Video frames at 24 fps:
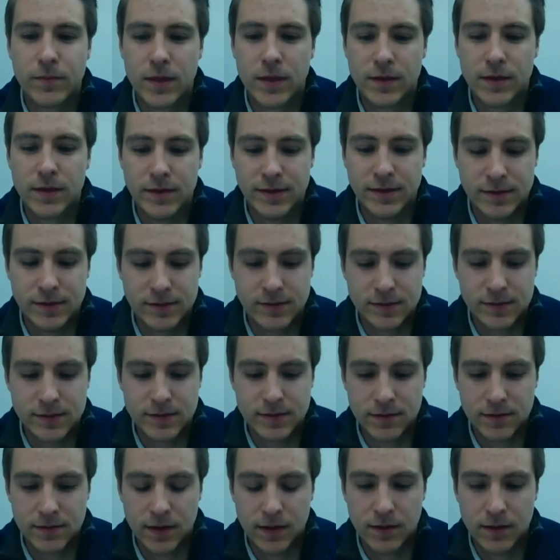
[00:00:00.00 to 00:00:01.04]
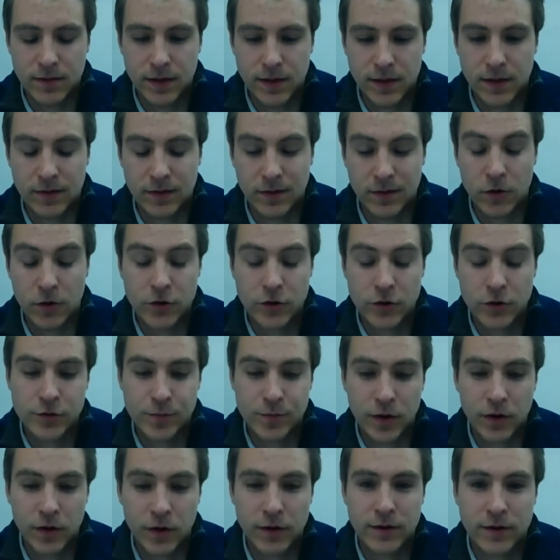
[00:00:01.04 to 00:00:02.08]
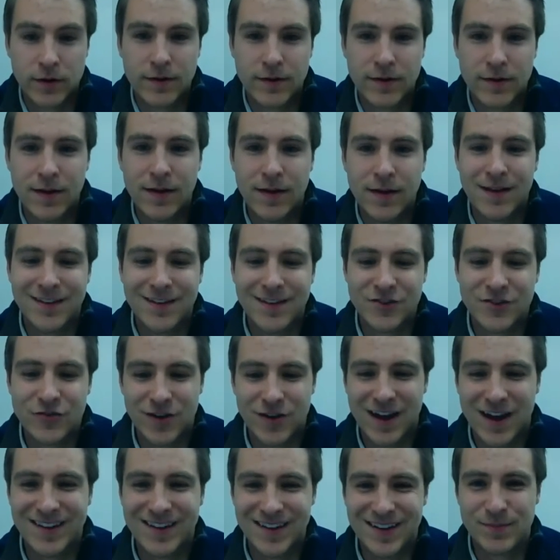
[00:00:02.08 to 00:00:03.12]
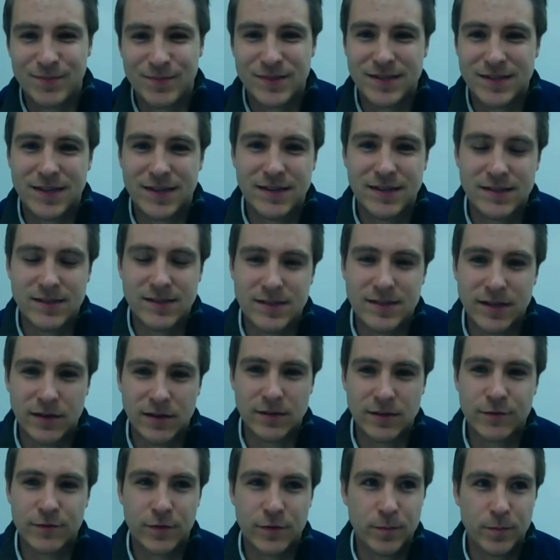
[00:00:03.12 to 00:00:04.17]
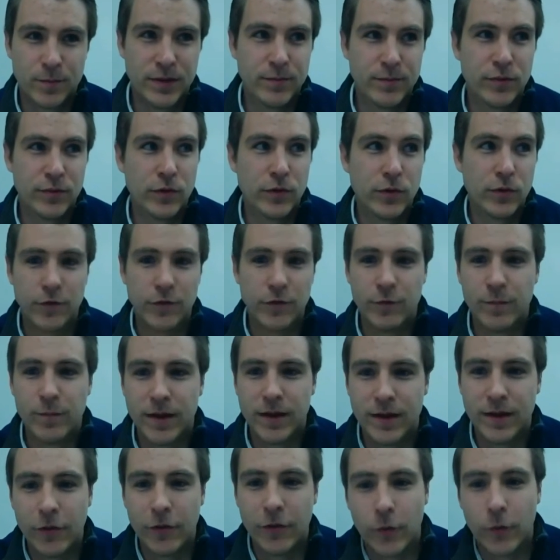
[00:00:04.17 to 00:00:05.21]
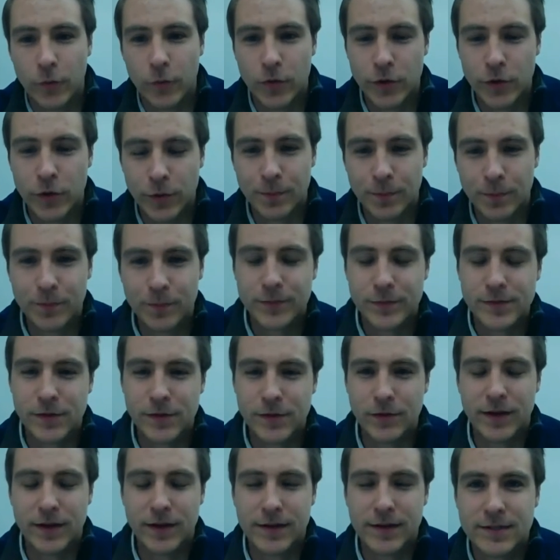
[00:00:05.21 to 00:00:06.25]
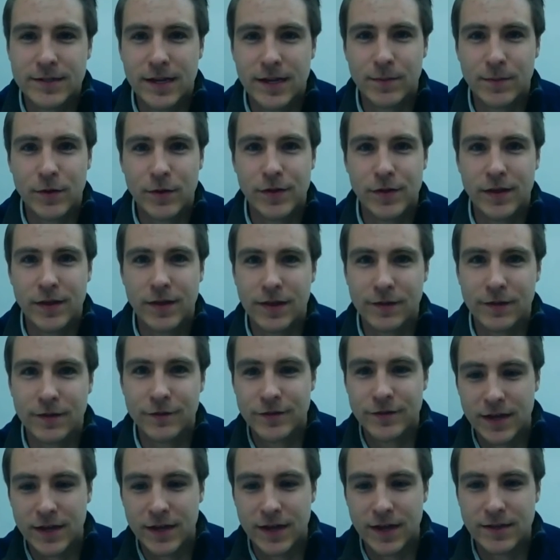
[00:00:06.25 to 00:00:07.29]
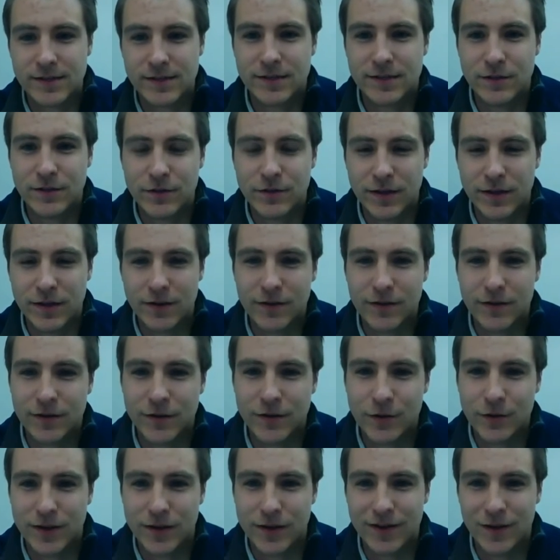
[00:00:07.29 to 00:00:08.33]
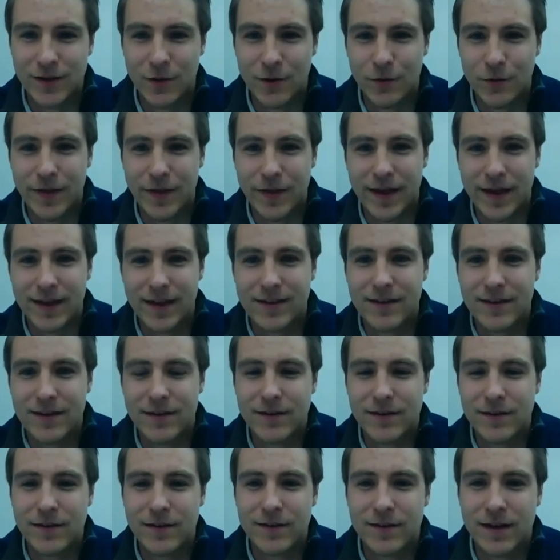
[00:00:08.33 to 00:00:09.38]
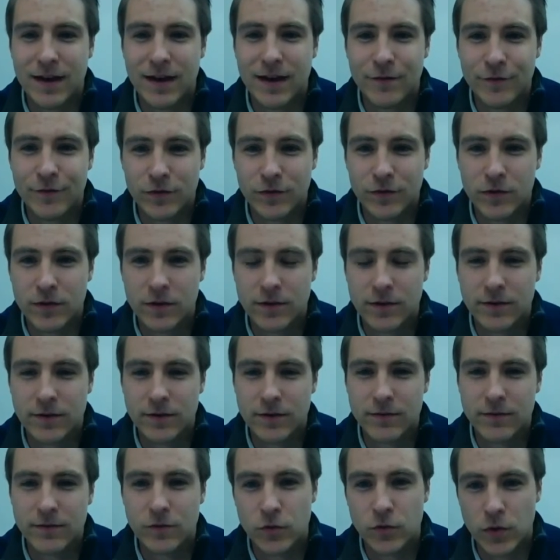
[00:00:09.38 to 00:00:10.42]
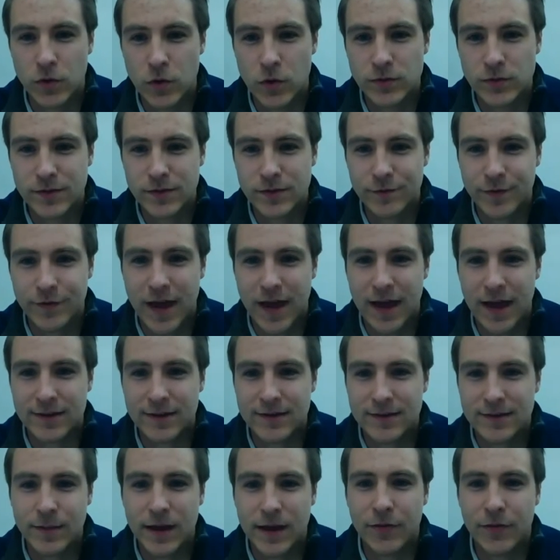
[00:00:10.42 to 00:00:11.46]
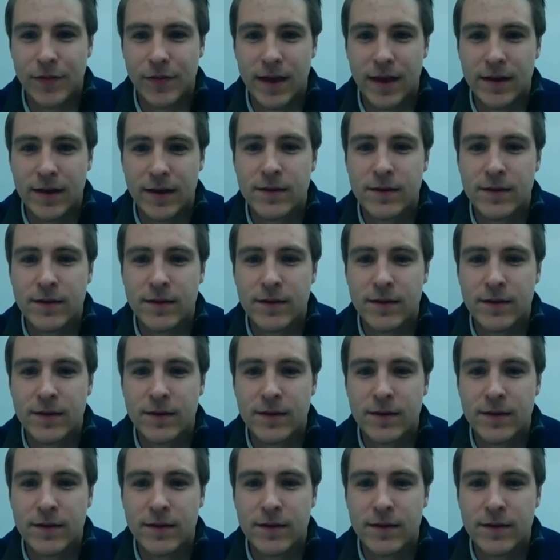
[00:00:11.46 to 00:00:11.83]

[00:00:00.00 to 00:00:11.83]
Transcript: is in large part dried up skin cells from people who have been in the room. So next time you think of dust, you can know that kind of gross fact about that.